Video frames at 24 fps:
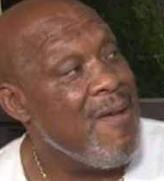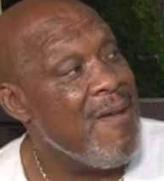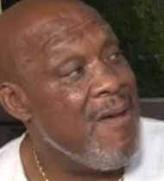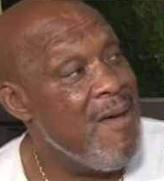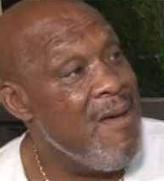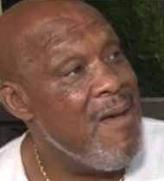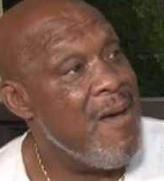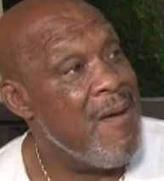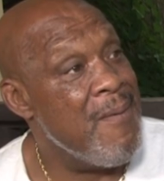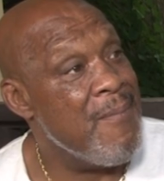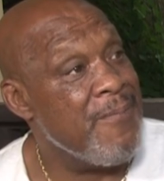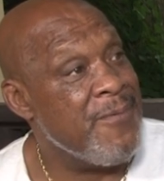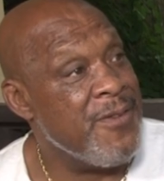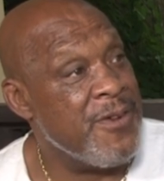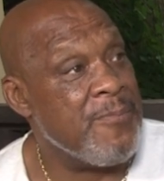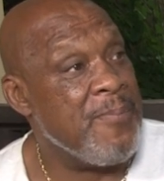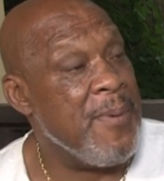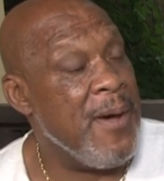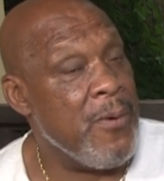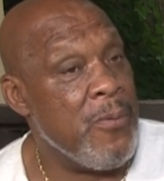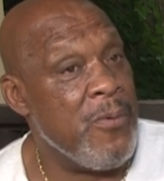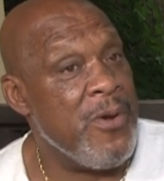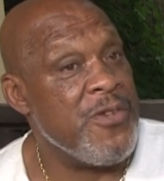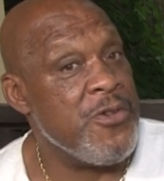Yeah. Just
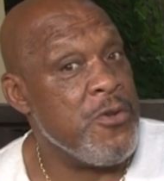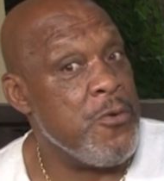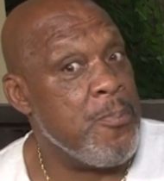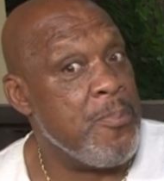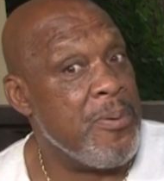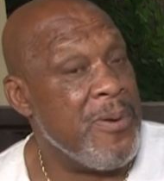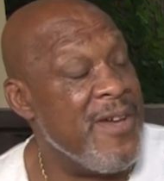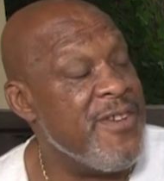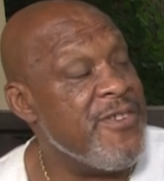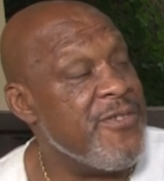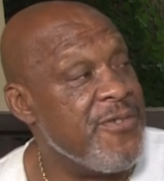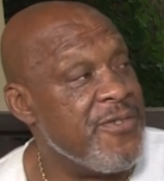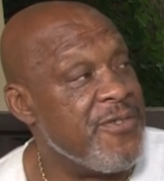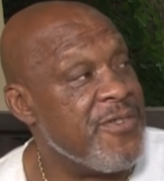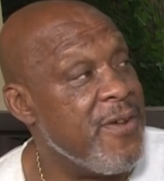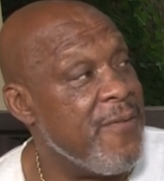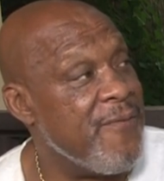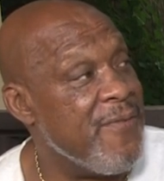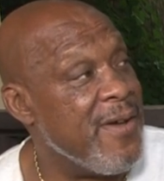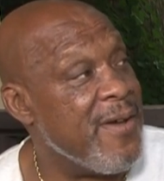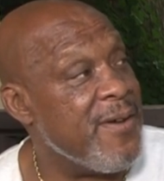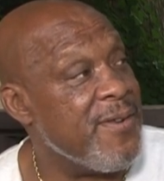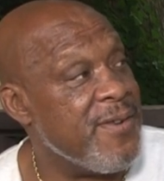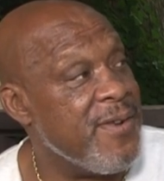by the way you place
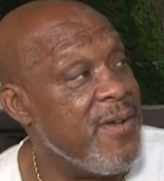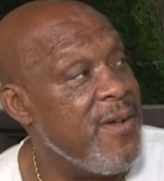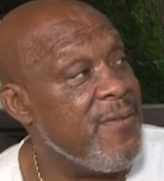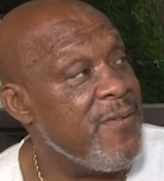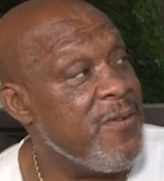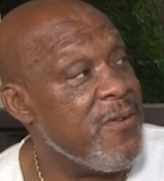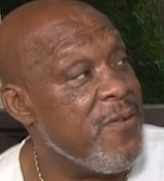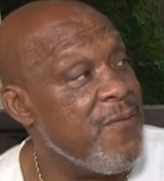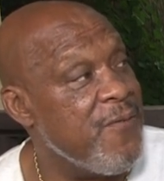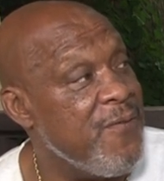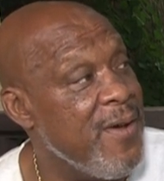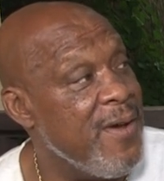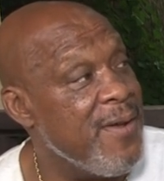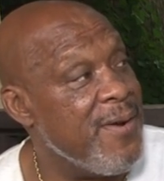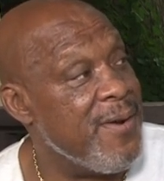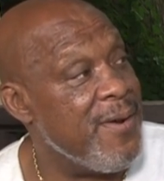yourself, I can tell you can fight.